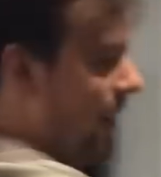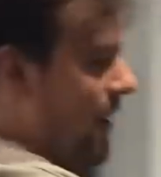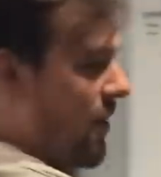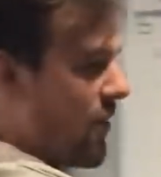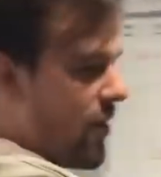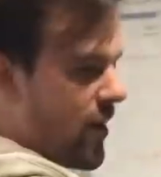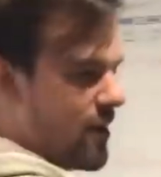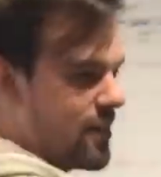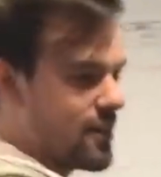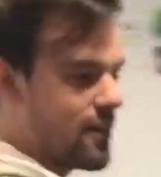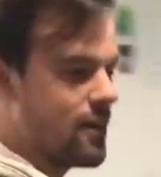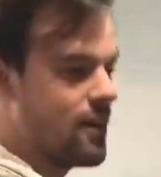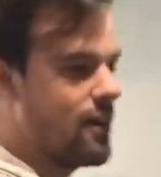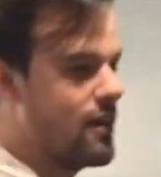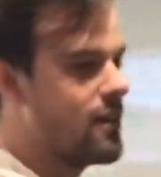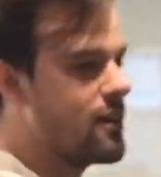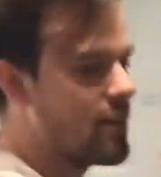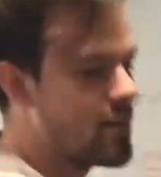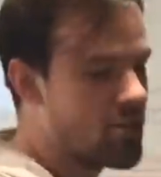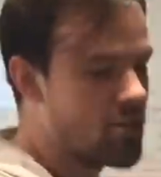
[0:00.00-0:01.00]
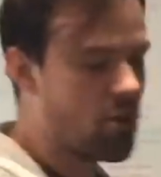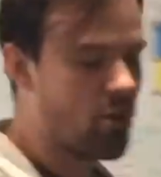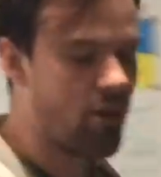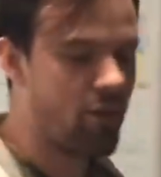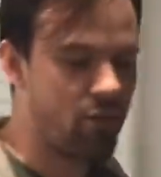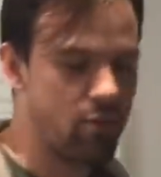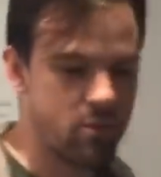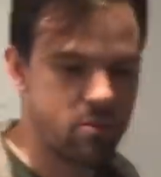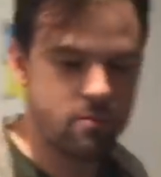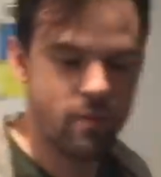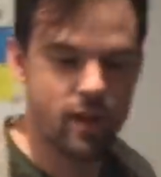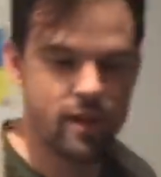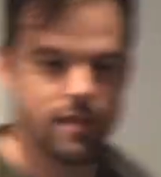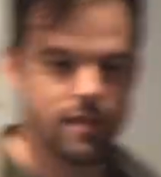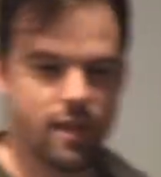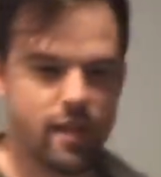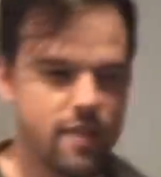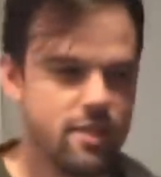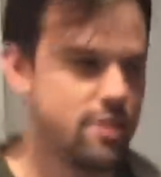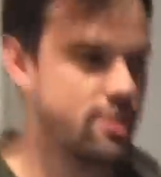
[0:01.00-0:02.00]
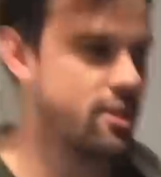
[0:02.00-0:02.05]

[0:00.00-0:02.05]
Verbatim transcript: There are actually a lot of indie